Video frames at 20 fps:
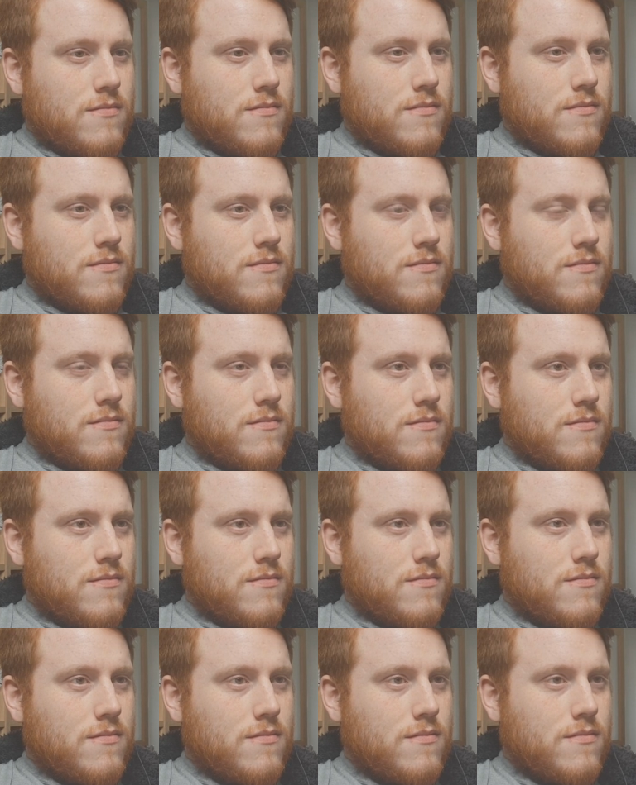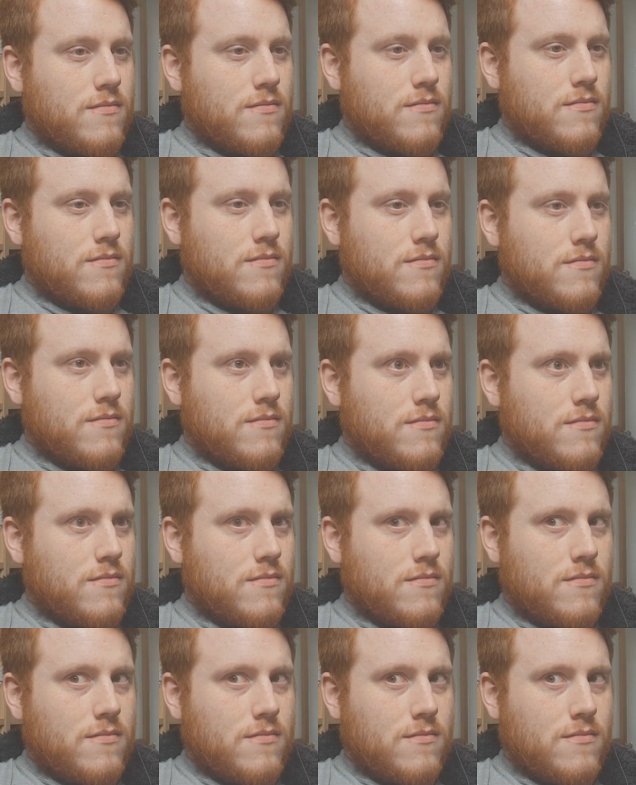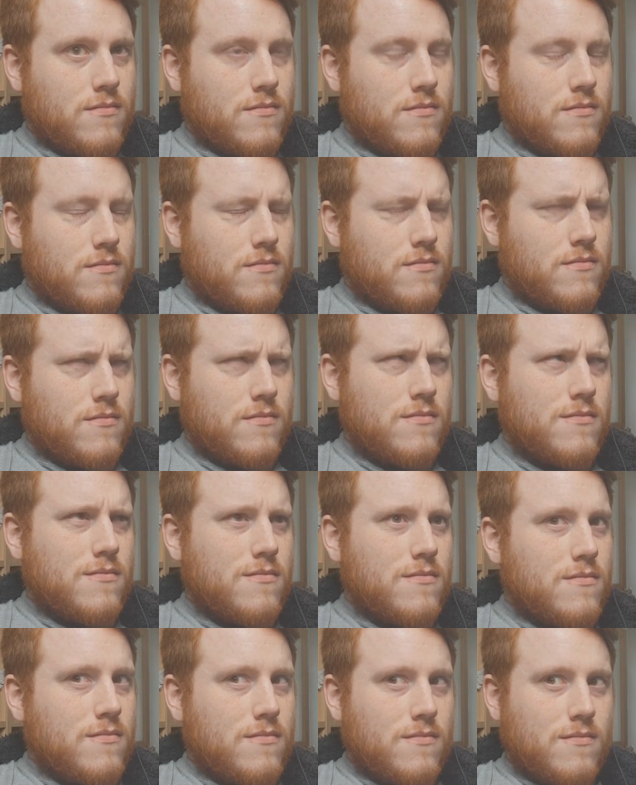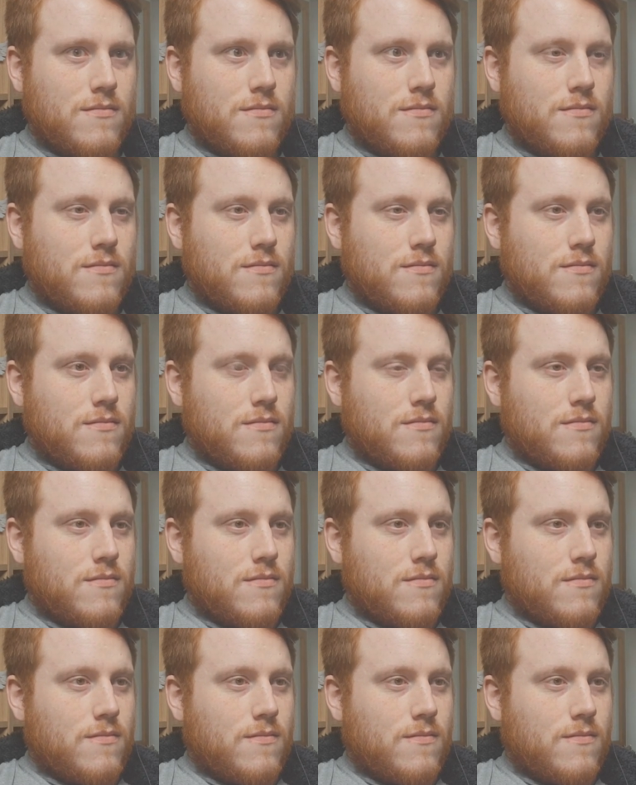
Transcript: [no speech]